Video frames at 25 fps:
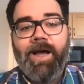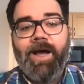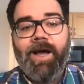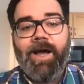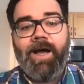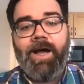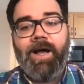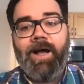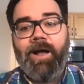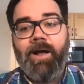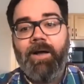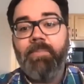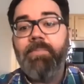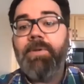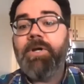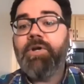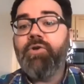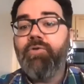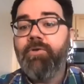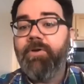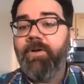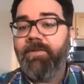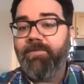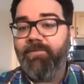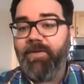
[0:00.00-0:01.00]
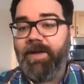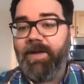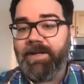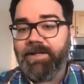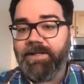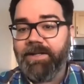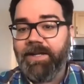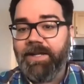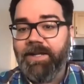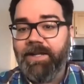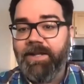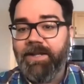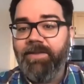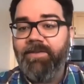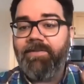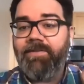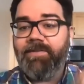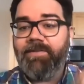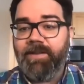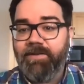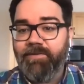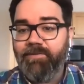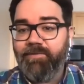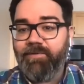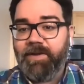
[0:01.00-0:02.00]
but who in fact
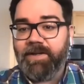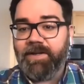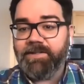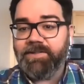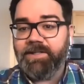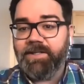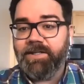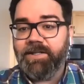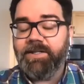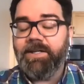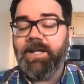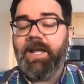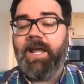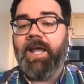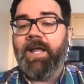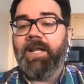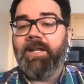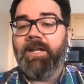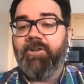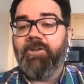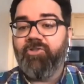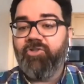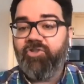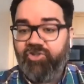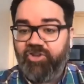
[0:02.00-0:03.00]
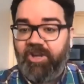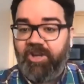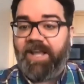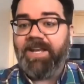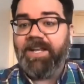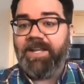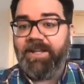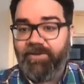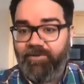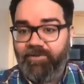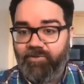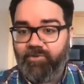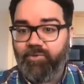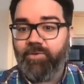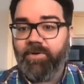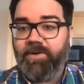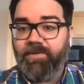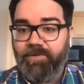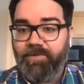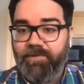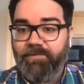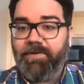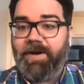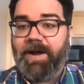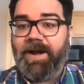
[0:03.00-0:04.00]
is infected and is shedding sort
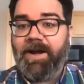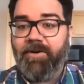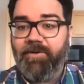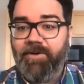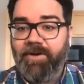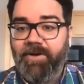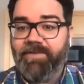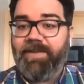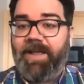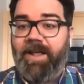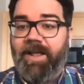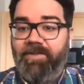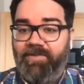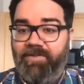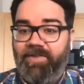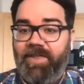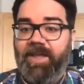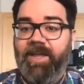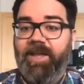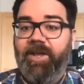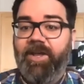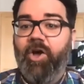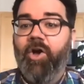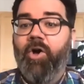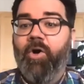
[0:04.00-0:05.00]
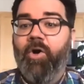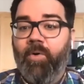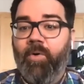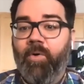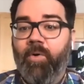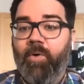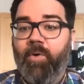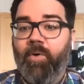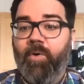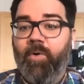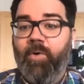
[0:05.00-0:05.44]
of the virus as they go.